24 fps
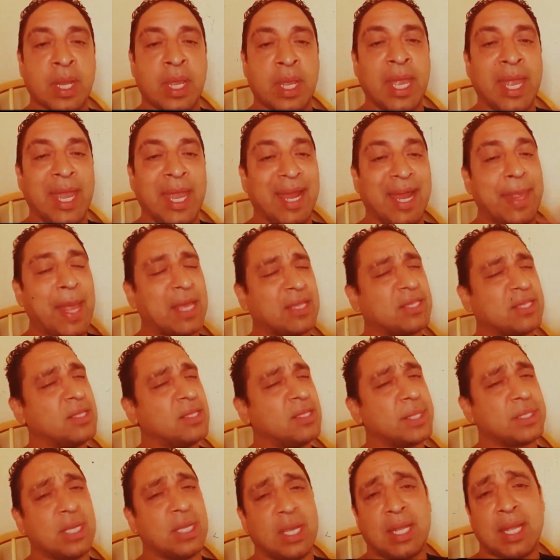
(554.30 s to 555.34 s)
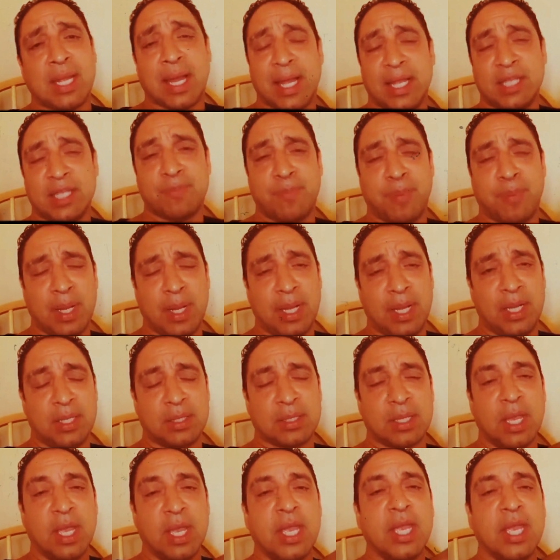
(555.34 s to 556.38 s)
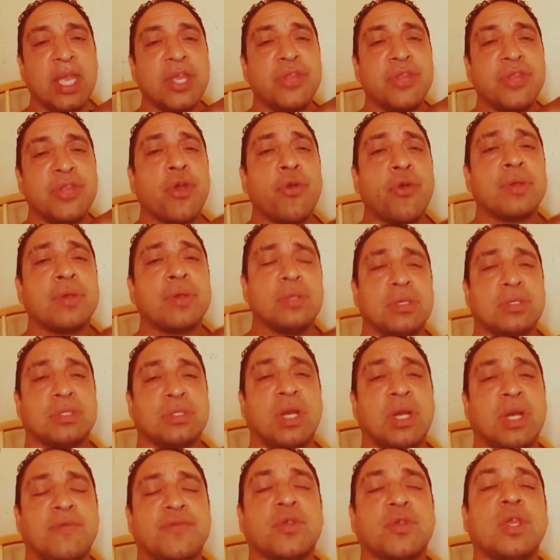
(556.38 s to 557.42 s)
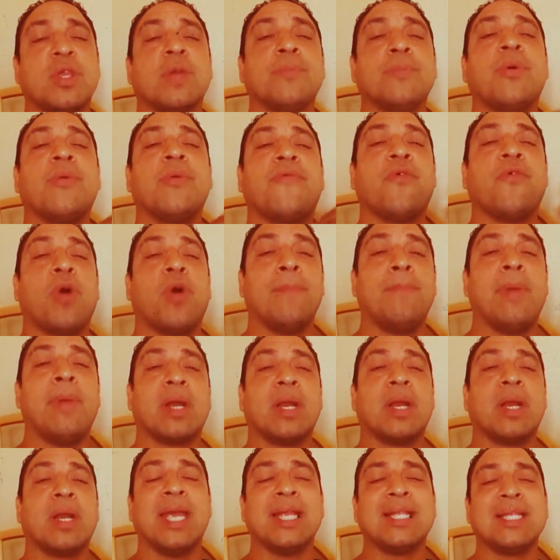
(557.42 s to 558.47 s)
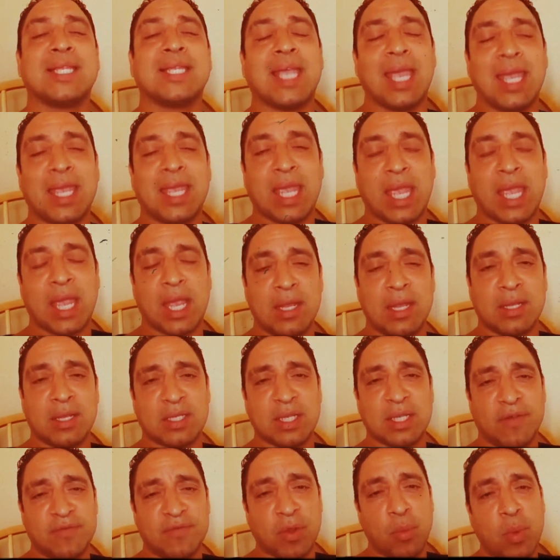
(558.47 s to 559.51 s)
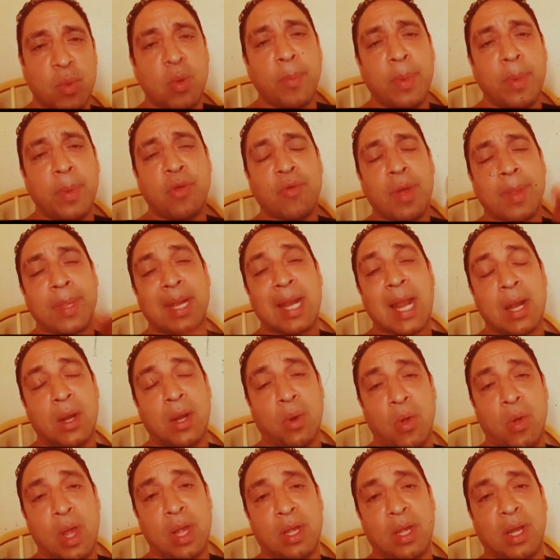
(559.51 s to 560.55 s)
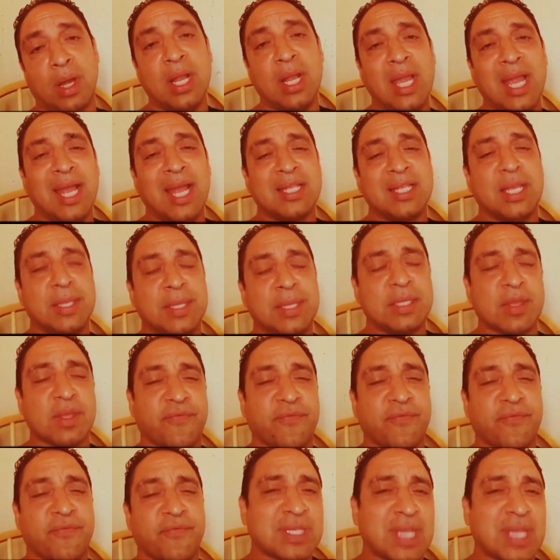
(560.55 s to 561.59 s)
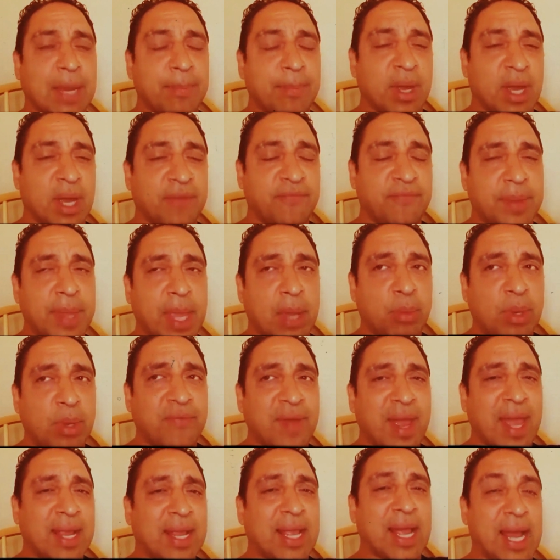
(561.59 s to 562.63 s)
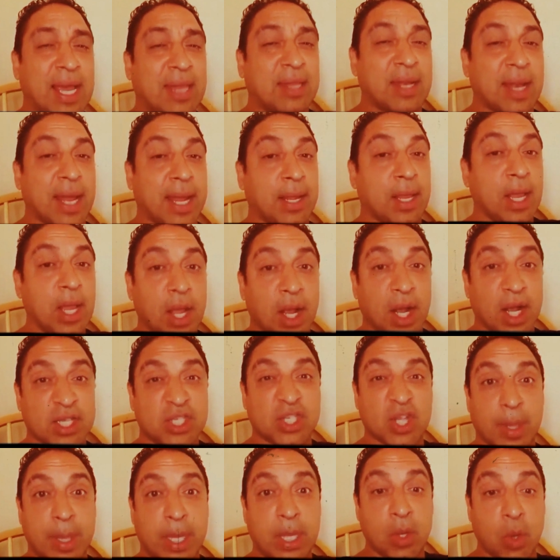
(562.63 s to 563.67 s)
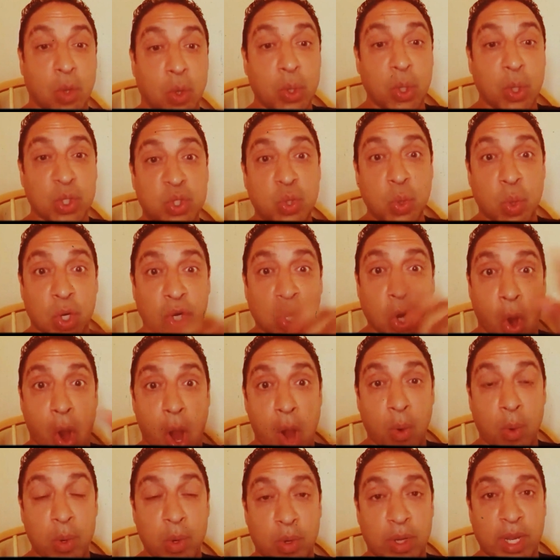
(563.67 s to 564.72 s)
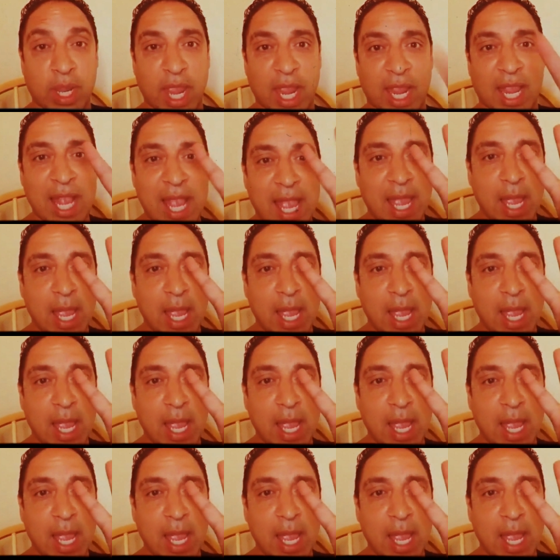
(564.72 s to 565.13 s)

And that's another thing, guys, please. Nourish yourself so you can perform better and take care of yourselves, and we'll be around a lot longer. I think this is the first time ever that we've had guys like Sonny Ono do a cartwheel kick.